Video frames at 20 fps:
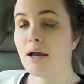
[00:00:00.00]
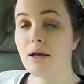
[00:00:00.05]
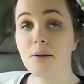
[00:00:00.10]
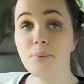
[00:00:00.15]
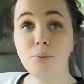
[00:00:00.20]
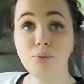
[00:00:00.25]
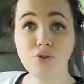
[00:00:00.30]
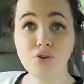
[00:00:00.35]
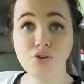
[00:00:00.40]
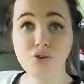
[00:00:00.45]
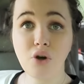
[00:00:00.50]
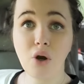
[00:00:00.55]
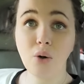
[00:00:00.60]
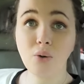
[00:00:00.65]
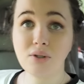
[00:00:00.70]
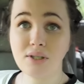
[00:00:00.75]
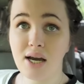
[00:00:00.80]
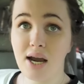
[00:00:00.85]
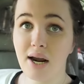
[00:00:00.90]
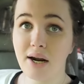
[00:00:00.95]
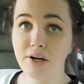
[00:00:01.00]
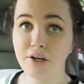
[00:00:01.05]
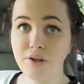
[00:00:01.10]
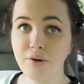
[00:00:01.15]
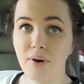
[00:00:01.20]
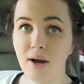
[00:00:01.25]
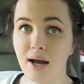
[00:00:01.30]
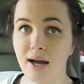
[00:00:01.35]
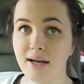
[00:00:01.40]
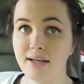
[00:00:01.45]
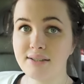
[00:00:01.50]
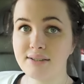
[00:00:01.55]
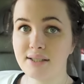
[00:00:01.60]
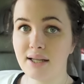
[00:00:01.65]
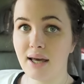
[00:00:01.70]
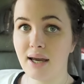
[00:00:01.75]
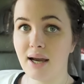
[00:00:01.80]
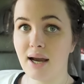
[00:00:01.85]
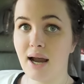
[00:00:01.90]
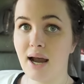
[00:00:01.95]
I am so tired, you guys.
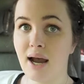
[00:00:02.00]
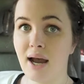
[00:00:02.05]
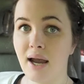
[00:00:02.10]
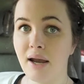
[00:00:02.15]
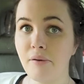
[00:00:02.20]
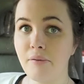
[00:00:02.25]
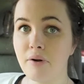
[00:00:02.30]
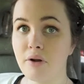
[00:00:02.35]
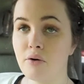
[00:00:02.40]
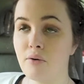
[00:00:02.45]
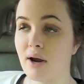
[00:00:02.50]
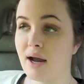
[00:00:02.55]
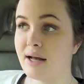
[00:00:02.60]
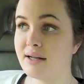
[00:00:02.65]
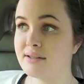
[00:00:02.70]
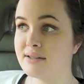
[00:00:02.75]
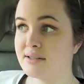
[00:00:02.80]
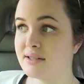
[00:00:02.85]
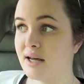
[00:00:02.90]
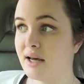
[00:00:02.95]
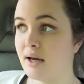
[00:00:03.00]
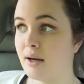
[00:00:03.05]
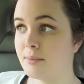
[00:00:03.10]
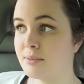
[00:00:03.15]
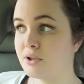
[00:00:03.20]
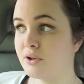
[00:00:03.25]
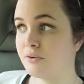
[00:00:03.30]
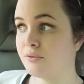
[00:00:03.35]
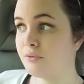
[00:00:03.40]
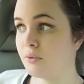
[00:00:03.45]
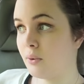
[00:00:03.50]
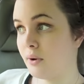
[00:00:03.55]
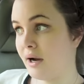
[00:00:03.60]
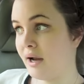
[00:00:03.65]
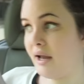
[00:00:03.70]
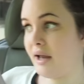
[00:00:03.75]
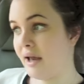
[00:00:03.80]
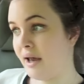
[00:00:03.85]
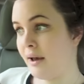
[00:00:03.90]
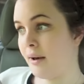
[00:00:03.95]
Like, I regret staying up till 4
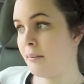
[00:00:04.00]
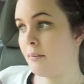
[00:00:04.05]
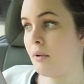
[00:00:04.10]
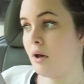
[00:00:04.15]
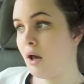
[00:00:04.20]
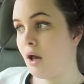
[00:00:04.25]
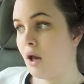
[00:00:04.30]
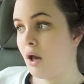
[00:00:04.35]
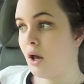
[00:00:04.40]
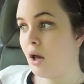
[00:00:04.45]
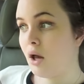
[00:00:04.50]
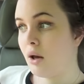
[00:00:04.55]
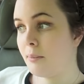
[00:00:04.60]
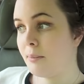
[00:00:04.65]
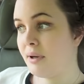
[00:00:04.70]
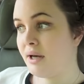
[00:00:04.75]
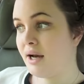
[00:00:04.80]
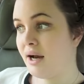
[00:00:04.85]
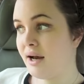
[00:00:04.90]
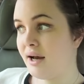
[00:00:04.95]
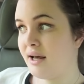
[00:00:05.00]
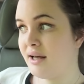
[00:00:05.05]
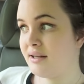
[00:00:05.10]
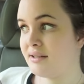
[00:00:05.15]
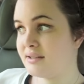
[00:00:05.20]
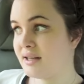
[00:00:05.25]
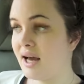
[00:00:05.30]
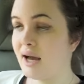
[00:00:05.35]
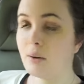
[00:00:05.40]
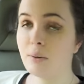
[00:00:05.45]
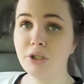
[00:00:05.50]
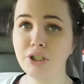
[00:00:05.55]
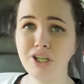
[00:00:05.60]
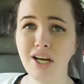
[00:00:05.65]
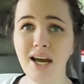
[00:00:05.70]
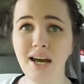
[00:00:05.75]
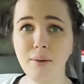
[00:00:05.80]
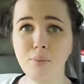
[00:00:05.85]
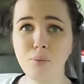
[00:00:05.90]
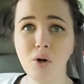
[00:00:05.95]
a.m. because I wish
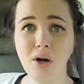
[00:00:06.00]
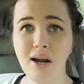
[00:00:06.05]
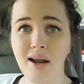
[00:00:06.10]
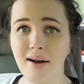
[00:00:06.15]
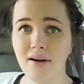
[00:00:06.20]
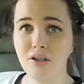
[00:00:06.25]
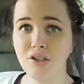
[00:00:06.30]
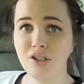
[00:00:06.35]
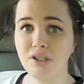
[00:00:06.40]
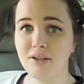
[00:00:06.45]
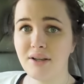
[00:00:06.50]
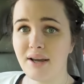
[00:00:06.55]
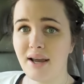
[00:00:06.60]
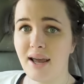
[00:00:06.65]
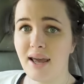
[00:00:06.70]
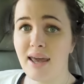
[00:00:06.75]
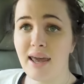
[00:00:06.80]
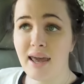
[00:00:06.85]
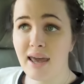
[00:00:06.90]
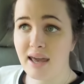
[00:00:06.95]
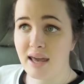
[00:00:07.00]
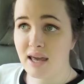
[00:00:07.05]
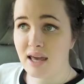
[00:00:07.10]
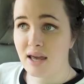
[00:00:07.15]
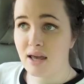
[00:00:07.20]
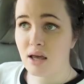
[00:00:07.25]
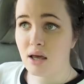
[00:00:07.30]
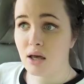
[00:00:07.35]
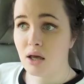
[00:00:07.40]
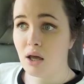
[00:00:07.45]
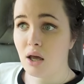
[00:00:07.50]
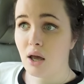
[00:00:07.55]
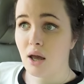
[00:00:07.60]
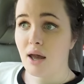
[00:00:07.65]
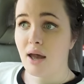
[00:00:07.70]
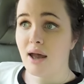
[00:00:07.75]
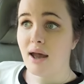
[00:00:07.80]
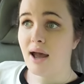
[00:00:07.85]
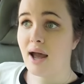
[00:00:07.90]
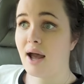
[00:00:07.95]
I had more energy. Like, I hate
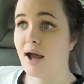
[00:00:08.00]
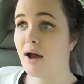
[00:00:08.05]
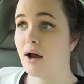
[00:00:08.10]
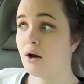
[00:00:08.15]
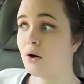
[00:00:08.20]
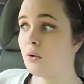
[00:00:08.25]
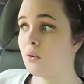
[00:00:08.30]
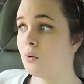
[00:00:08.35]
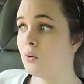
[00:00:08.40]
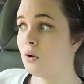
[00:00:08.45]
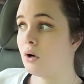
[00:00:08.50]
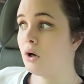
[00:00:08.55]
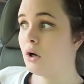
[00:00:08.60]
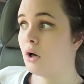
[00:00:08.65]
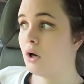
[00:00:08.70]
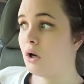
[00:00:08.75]
how